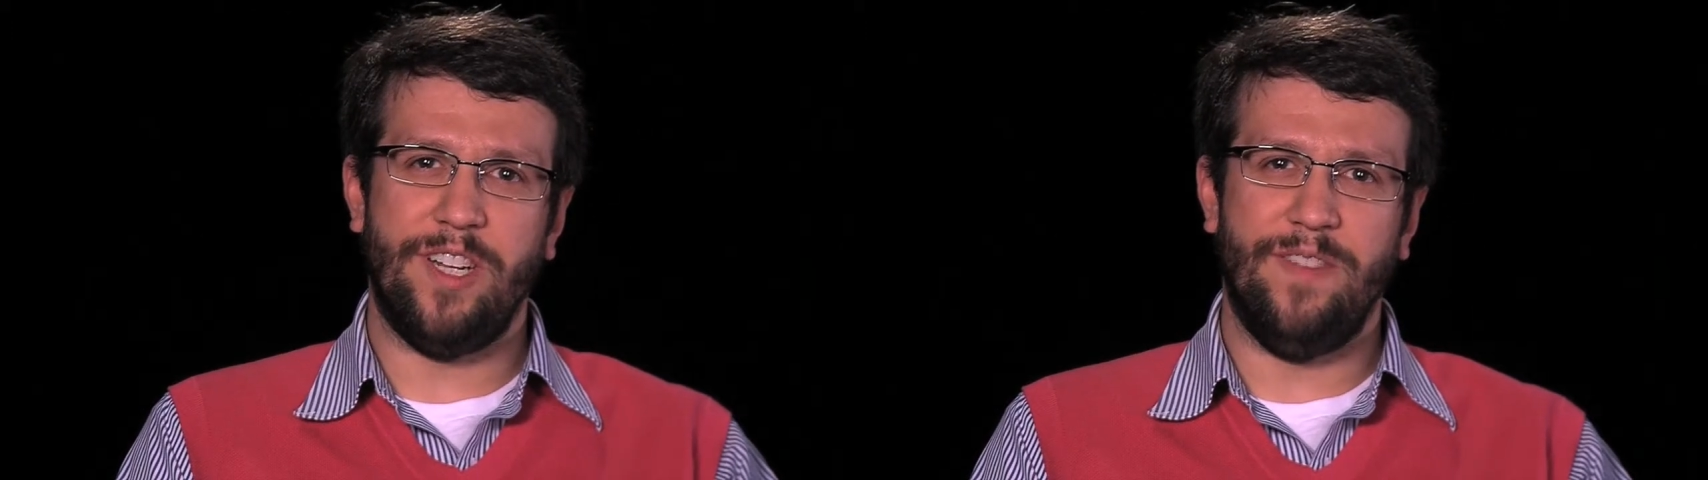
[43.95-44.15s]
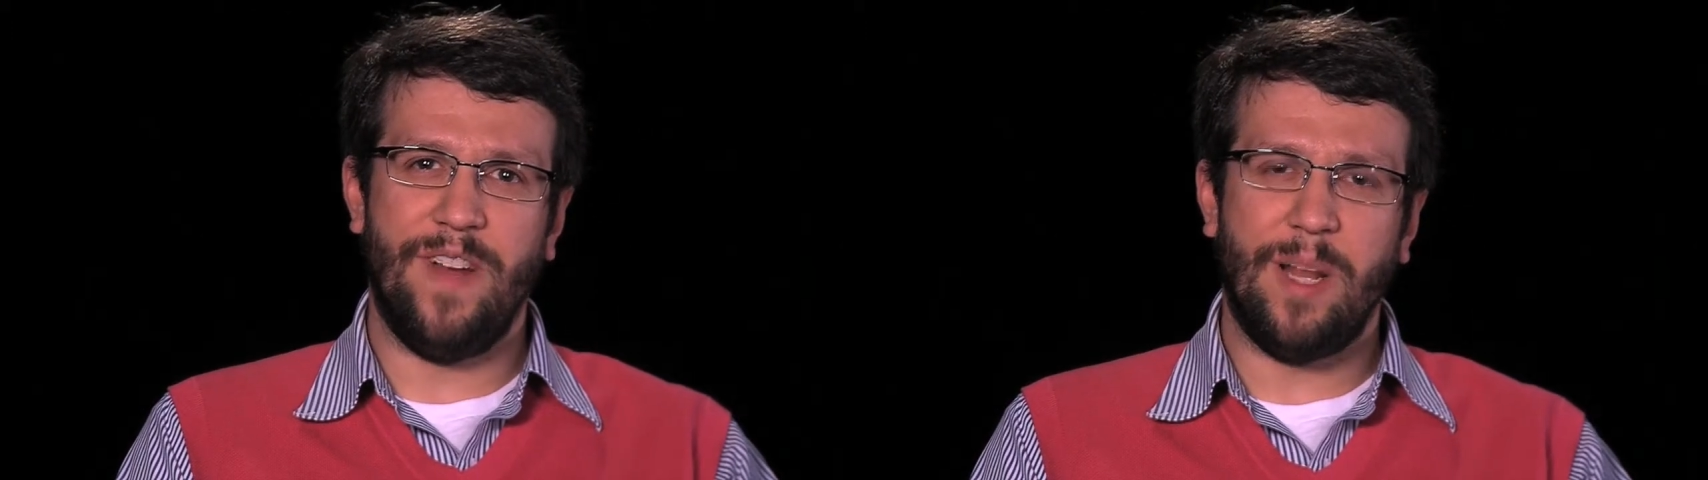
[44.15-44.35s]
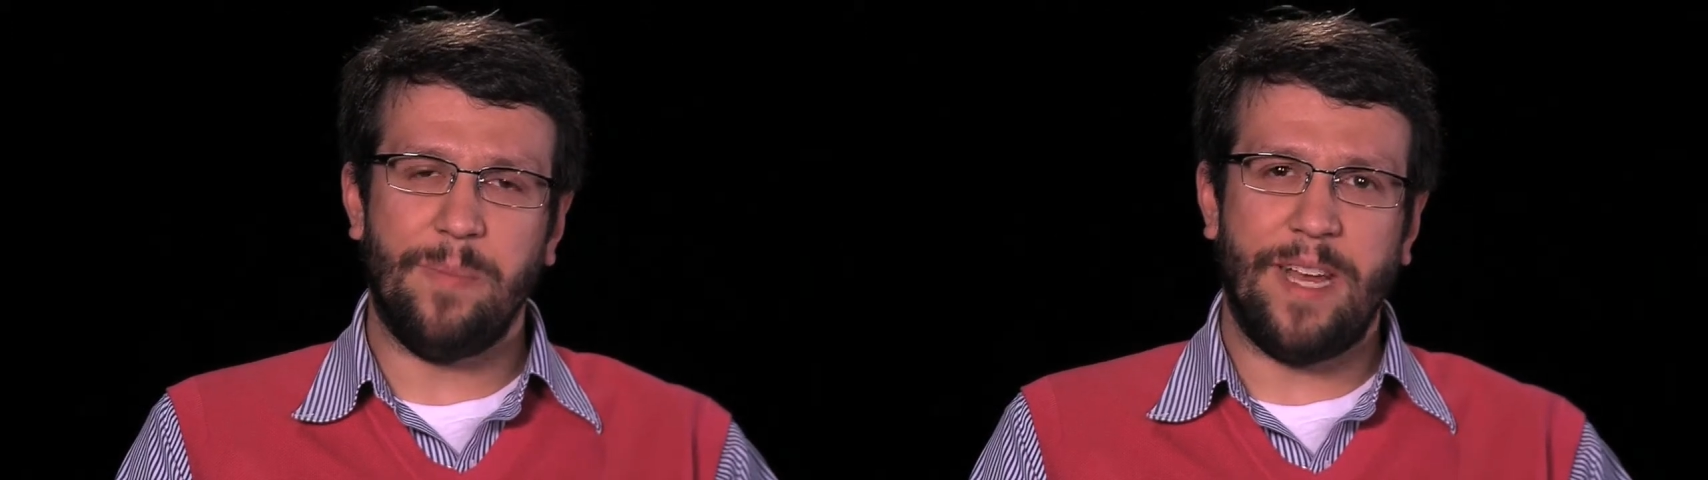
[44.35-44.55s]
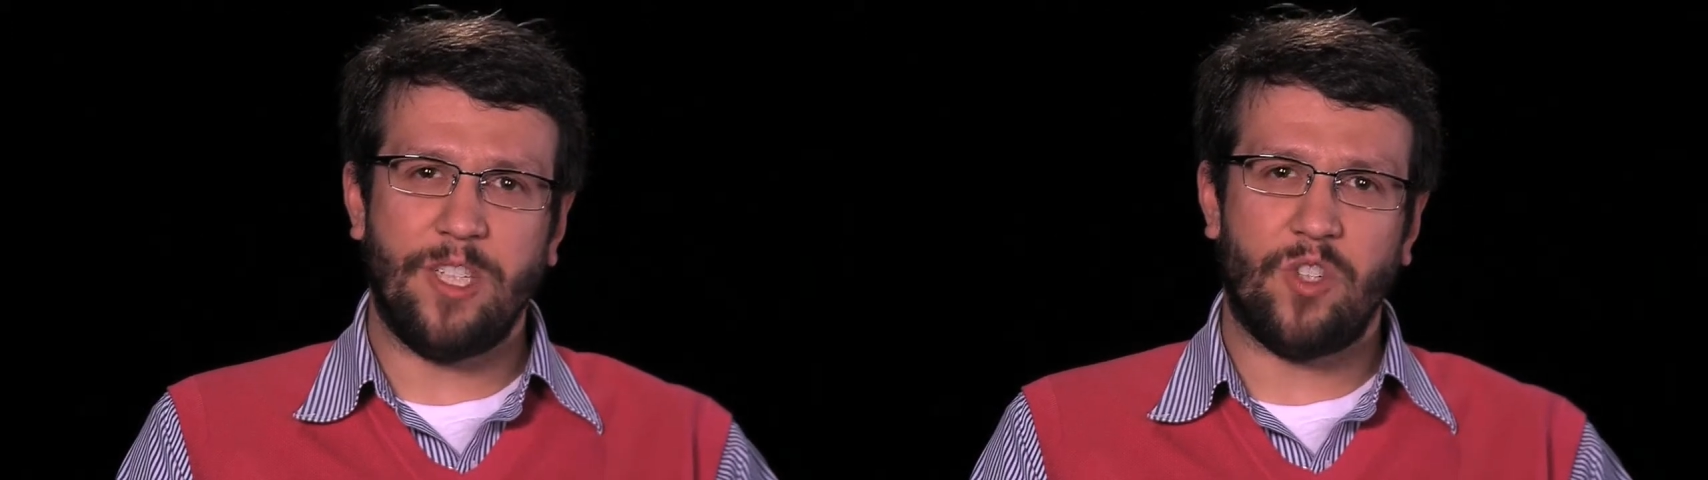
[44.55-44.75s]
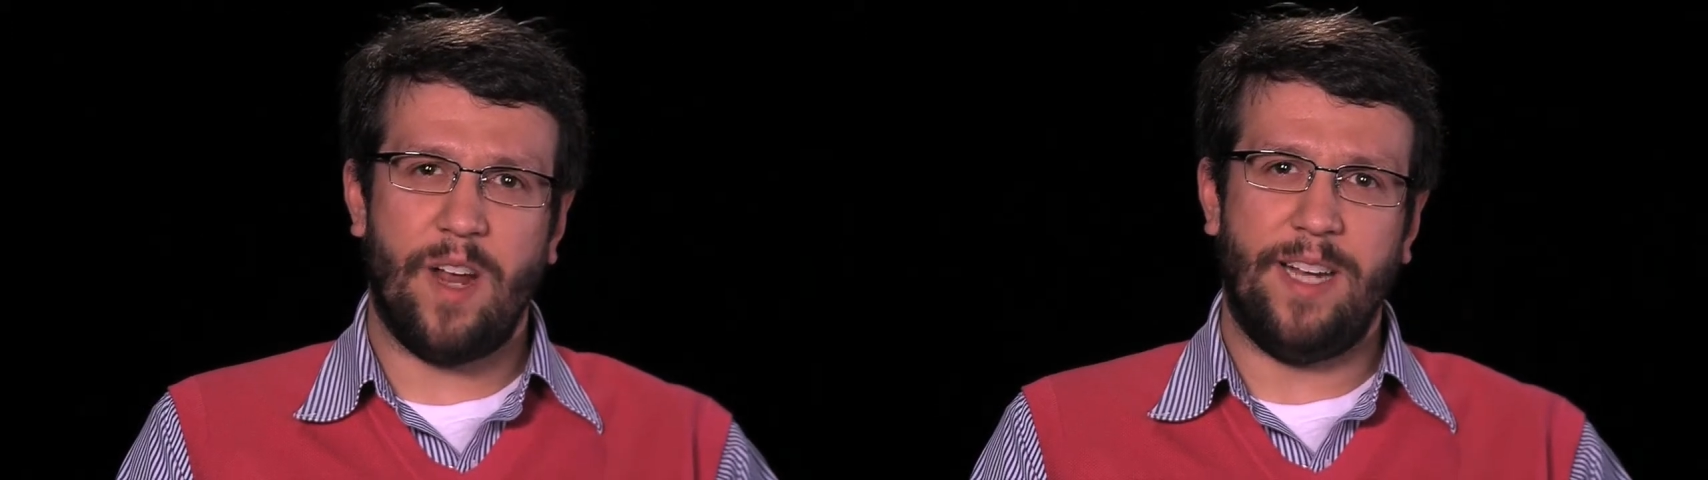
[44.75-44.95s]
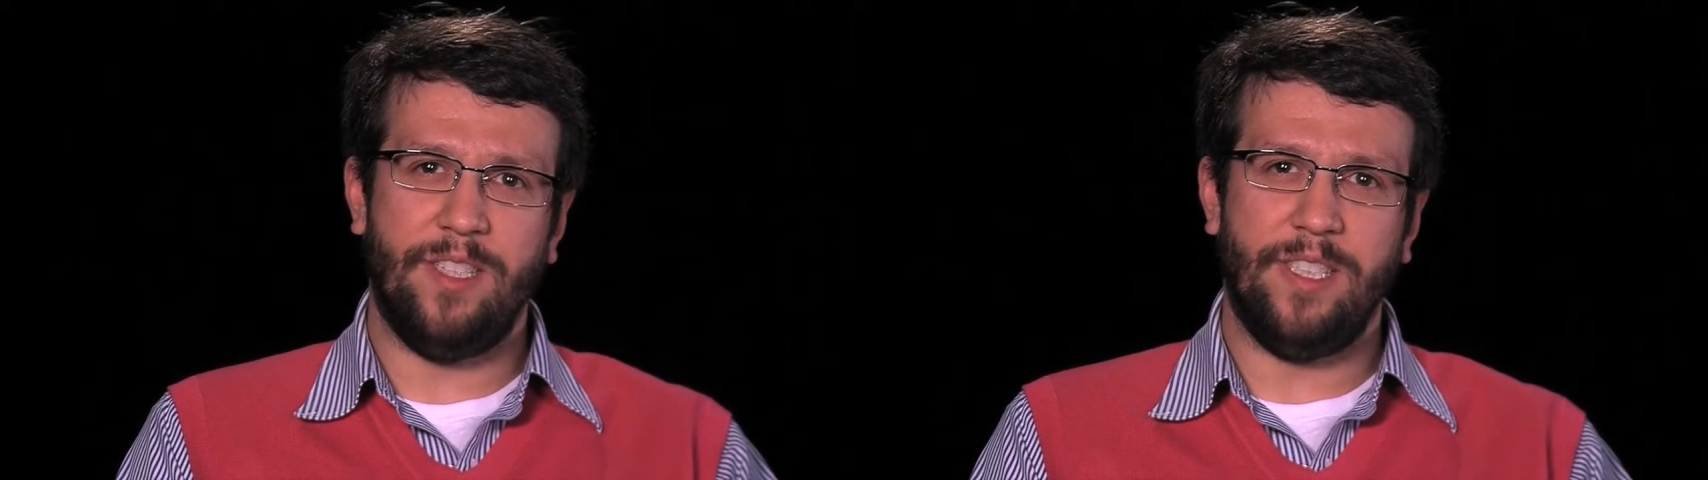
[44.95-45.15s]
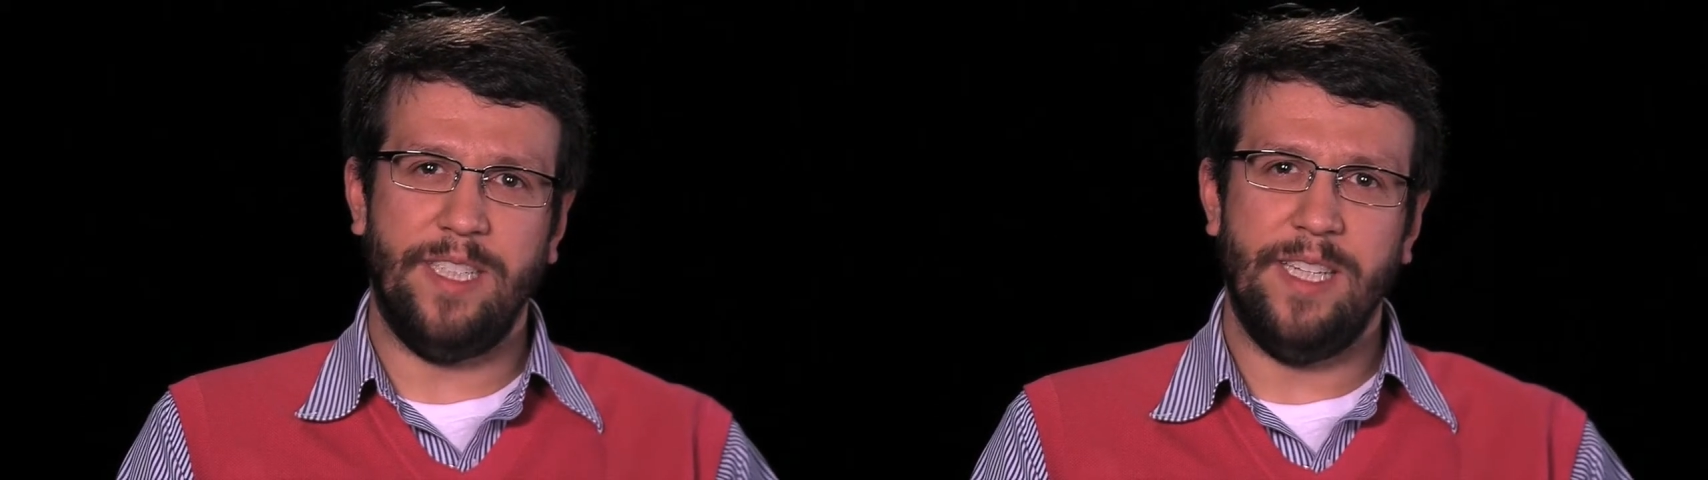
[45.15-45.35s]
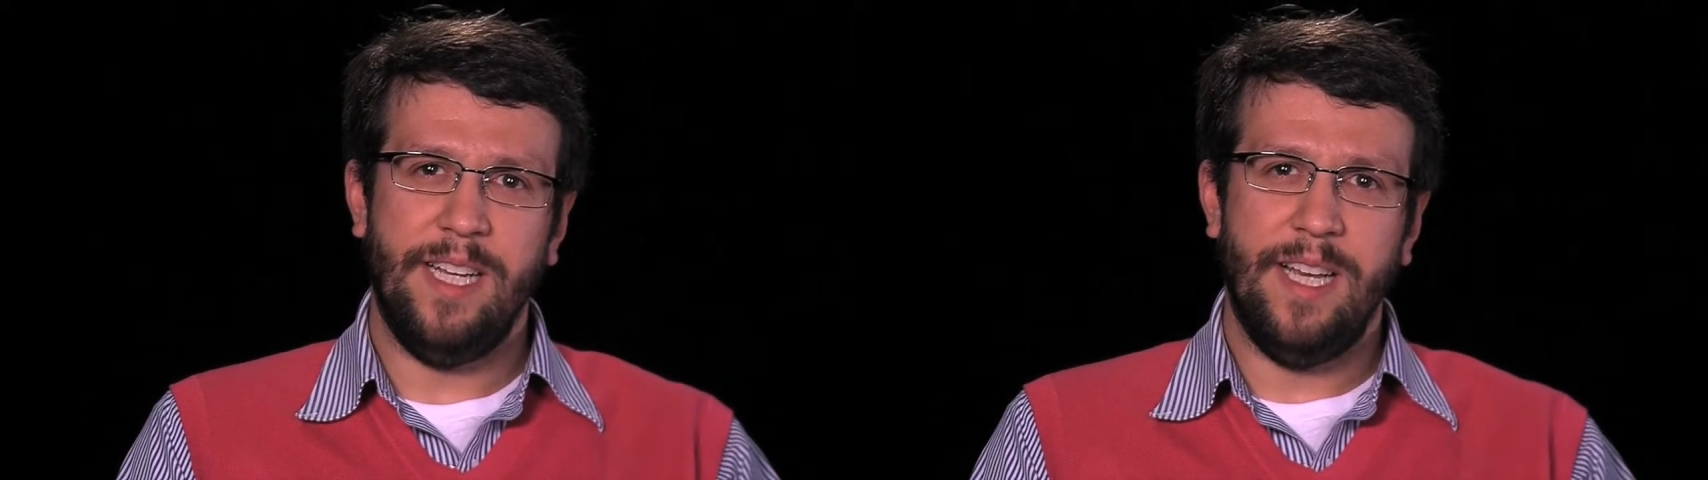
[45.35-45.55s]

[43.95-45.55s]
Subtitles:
to develop that strategy.